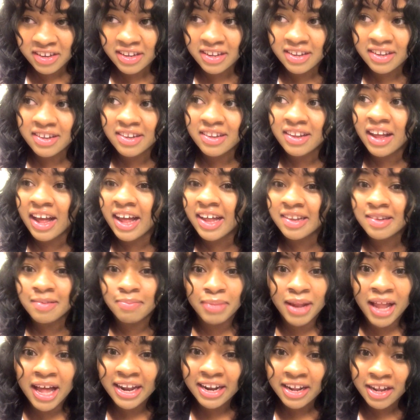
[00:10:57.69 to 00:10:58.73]
he has
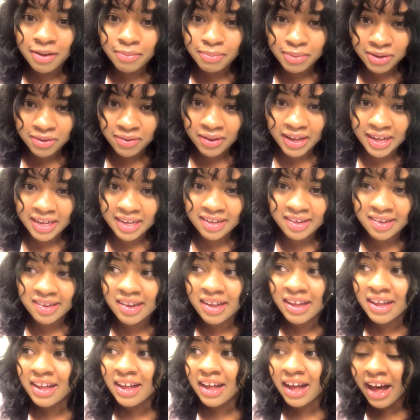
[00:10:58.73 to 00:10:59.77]
blonde hair, blue eyes.
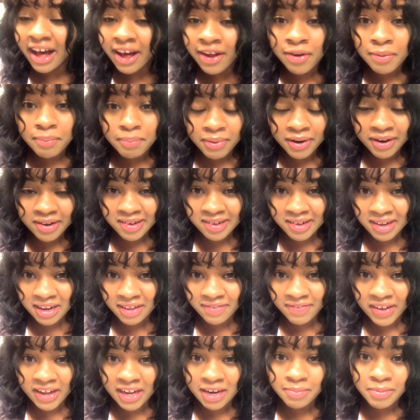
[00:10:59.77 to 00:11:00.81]
I don't
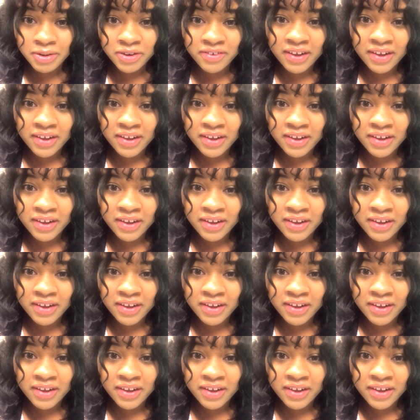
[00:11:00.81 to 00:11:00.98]
personally find him